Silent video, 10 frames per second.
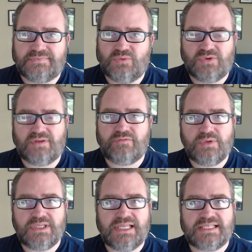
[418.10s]
Although if you
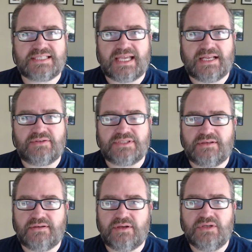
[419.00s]
eat less calories, I
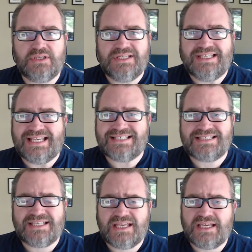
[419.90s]
don't know.
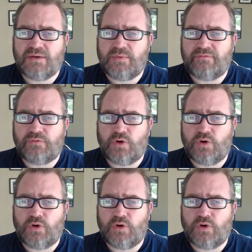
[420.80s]
Yesterday I went for